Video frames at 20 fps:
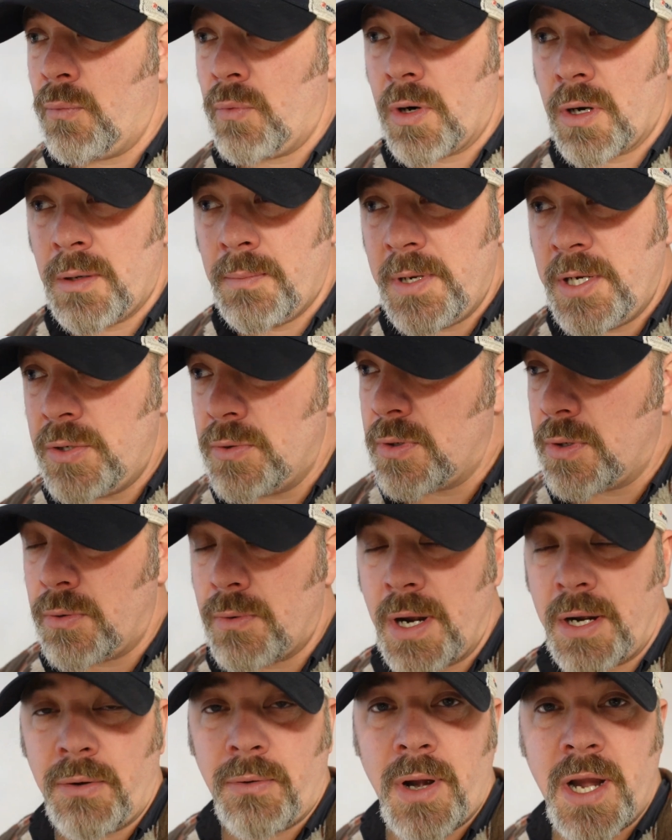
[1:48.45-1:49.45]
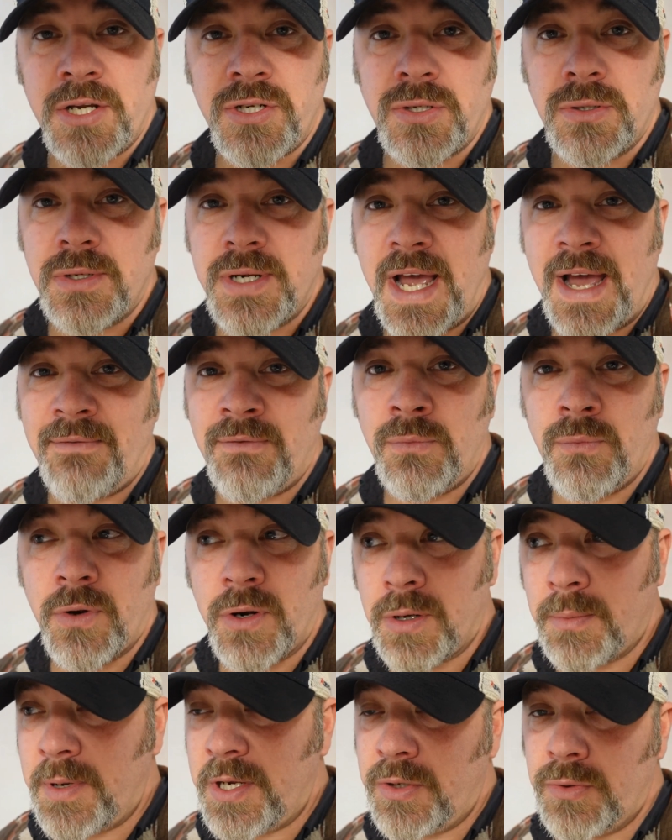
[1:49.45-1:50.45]
and we're going to be doing recreational diving.
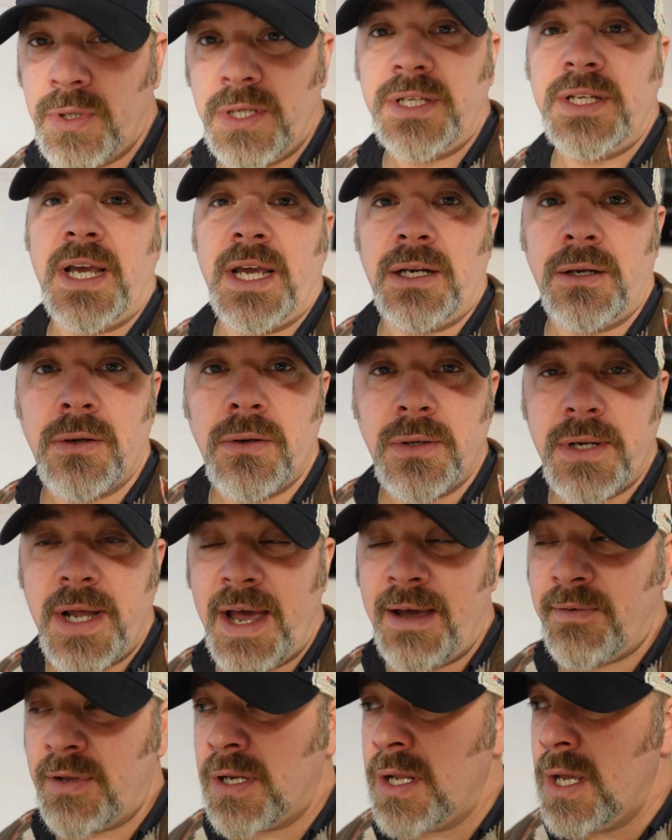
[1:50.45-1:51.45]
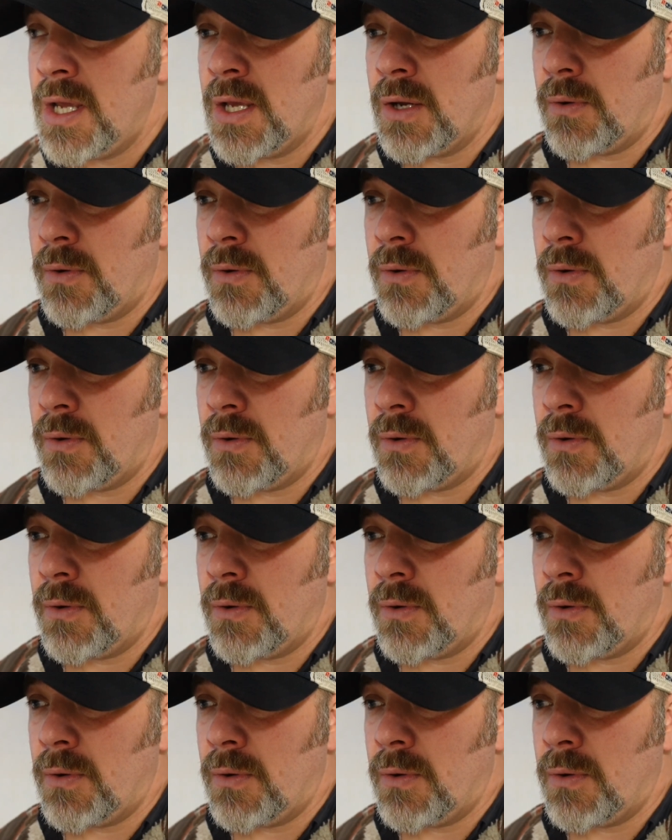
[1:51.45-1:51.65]
We're going to be doing technical diving.